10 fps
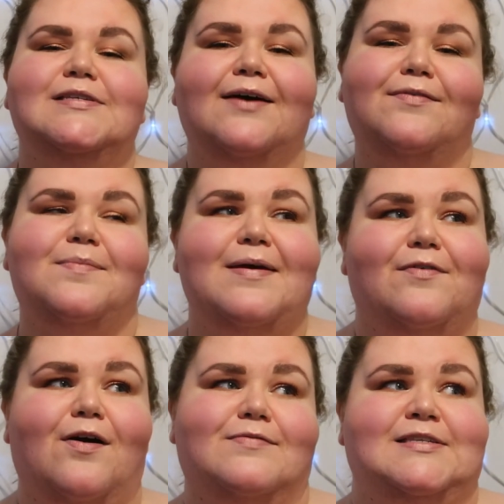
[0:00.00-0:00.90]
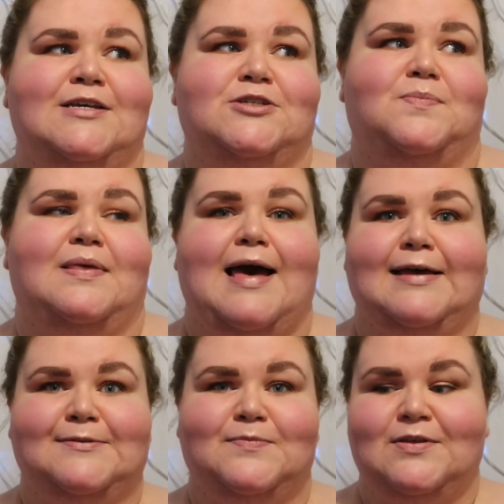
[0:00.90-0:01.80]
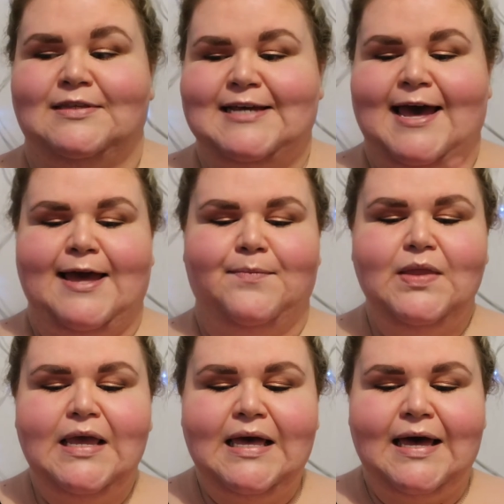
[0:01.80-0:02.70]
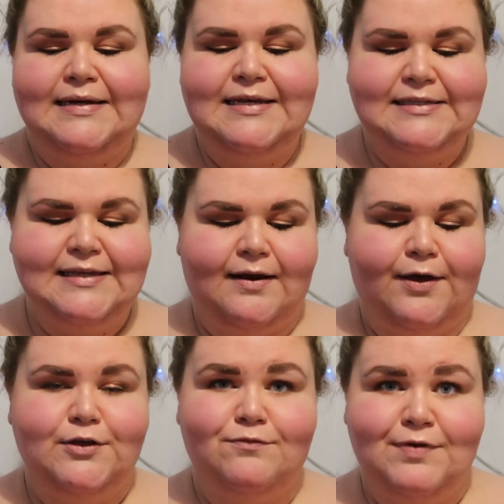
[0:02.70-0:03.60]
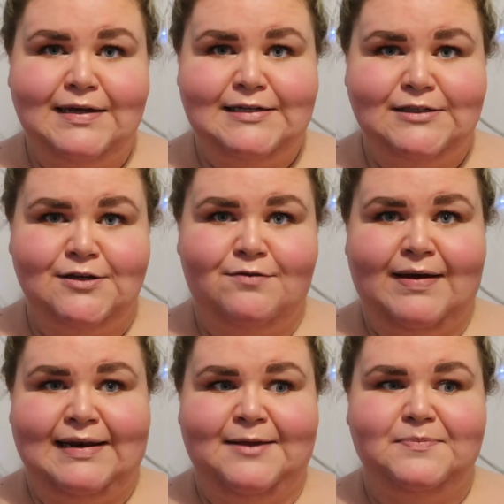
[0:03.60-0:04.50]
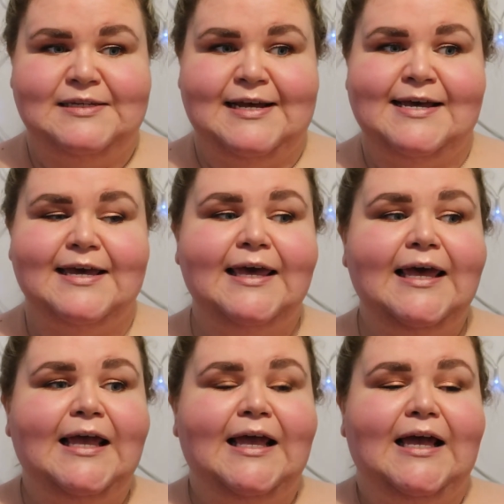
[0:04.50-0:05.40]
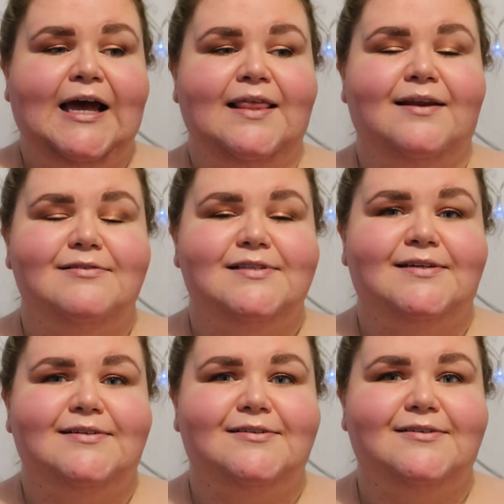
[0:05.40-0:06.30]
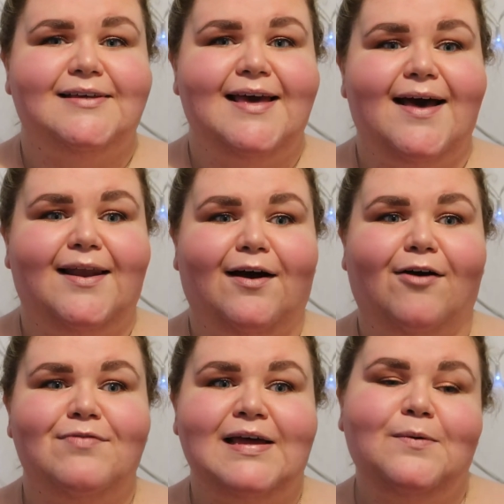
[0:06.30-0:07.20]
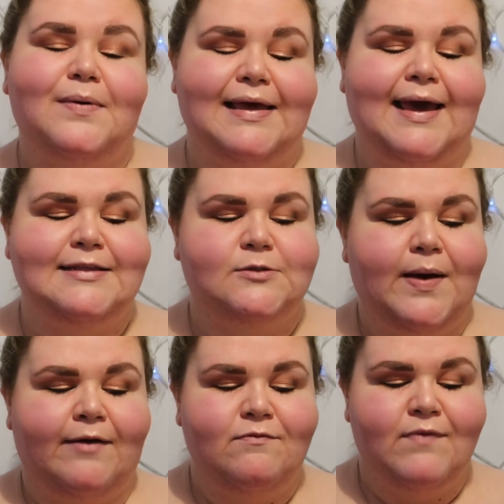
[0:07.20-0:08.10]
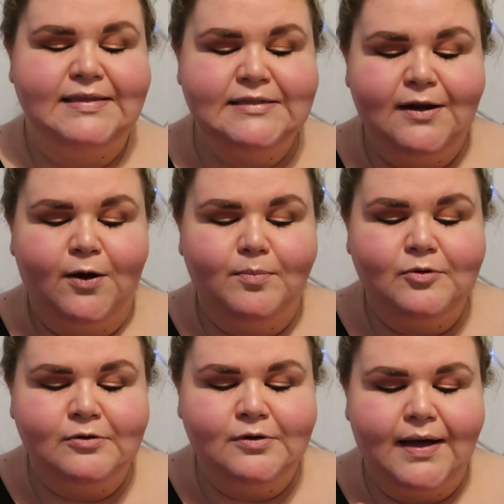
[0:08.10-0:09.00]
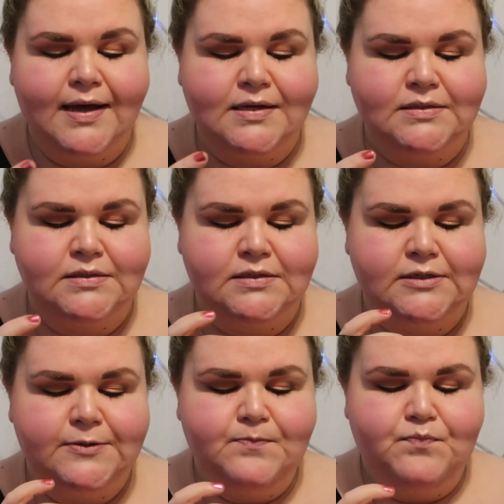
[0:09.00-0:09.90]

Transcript: just having a bit of a conversation with Adam the other day, and he said like, you really suit red lipstick. And then I was like, oh yeah, like I really want to get into wearing reds a lot more. And